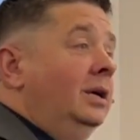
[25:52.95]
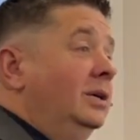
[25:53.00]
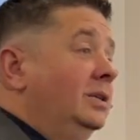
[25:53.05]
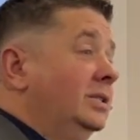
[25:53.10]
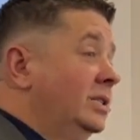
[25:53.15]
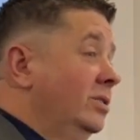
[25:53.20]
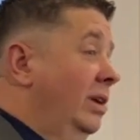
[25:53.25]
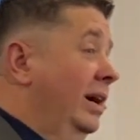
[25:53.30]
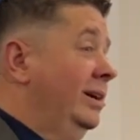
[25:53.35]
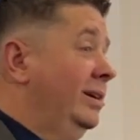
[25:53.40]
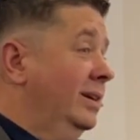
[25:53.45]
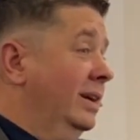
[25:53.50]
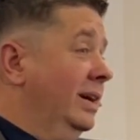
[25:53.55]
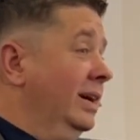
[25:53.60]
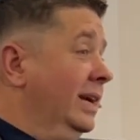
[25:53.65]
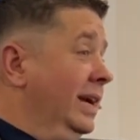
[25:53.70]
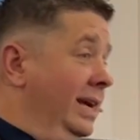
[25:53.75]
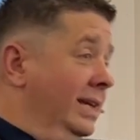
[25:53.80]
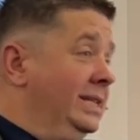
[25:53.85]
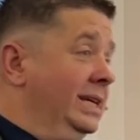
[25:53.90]
so I,
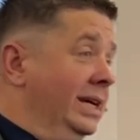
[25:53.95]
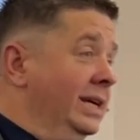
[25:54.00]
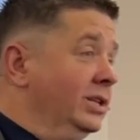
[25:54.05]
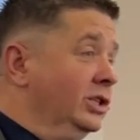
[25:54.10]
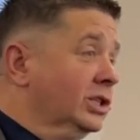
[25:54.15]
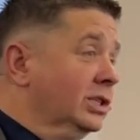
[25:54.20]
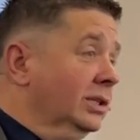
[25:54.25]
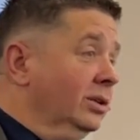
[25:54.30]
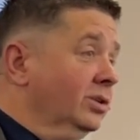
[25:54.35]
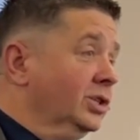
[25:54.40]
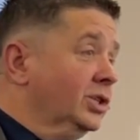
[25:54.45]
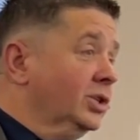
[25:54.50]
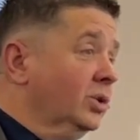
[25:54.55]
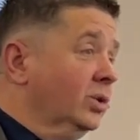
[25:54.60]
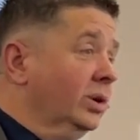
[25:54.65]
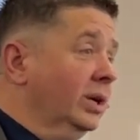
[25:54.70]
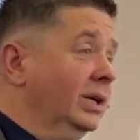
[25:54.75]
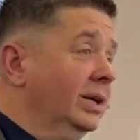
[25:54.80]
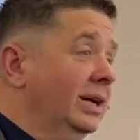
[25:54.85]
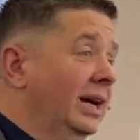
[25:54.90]
can I tell you just a little
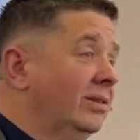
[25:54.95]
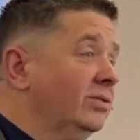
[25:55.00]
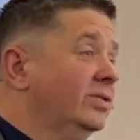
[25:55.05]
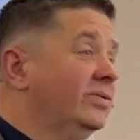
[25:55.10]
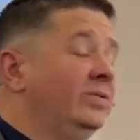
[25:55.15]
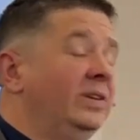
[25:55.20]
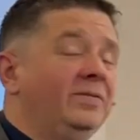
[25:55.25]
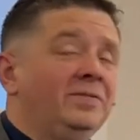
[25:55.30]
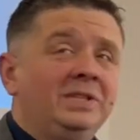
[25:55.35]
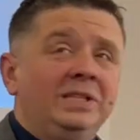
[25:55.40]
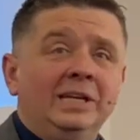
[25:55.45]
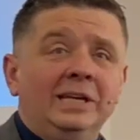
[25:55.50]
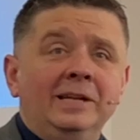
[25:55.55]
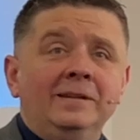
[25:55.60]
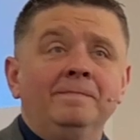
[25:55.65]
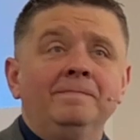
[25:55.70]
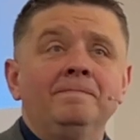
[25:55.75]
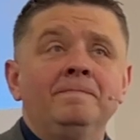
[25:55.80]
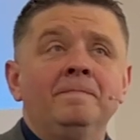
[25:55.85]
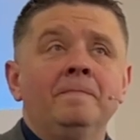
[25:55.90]
story? I was 15